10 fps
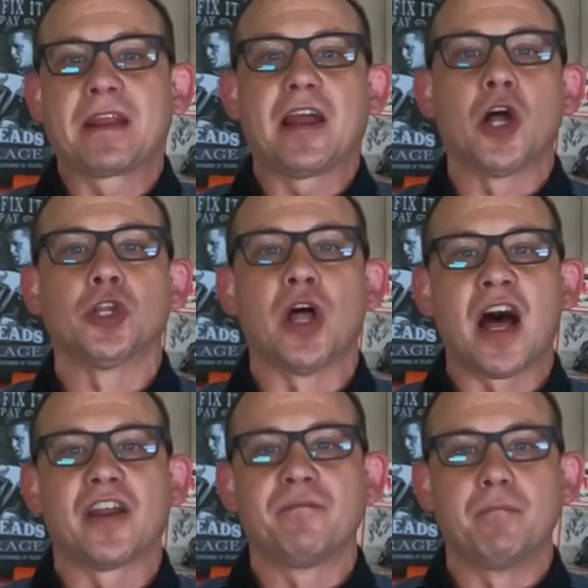a
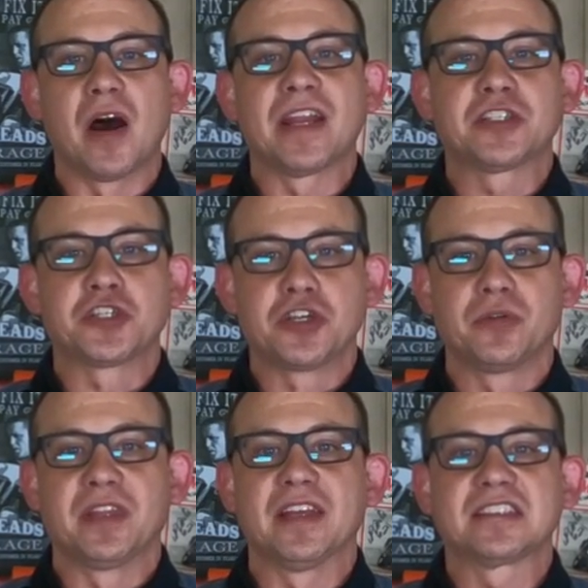lot of money to do
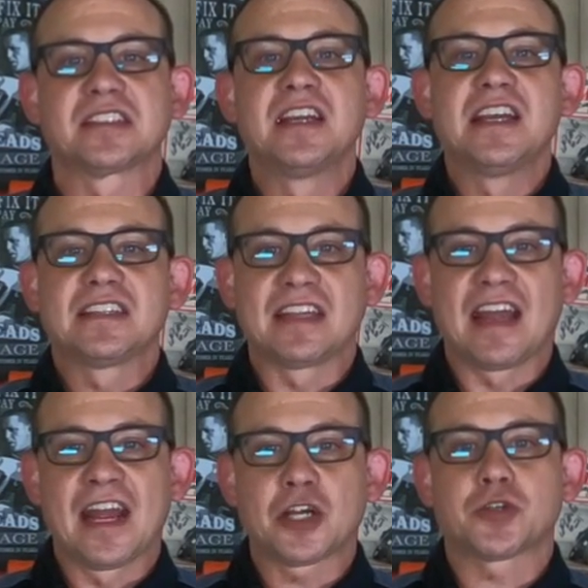this. That
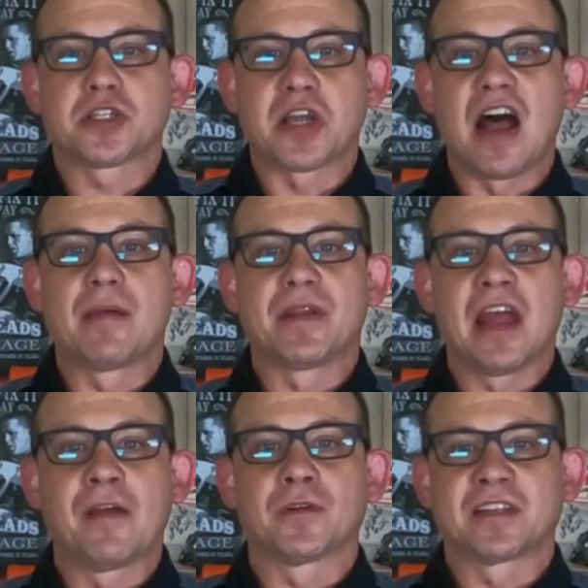extra time and
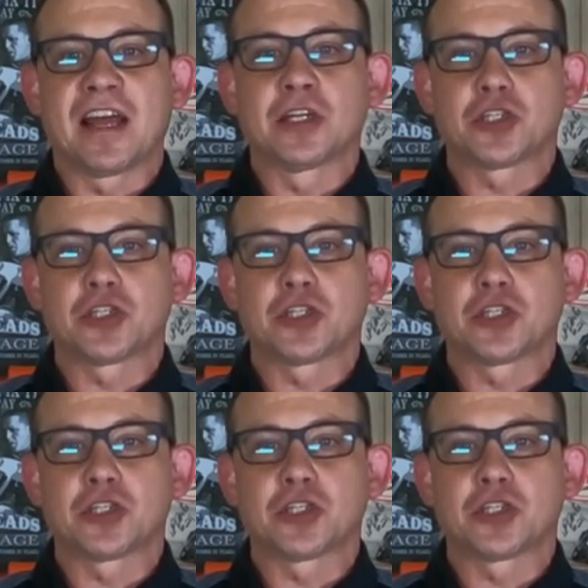effort that it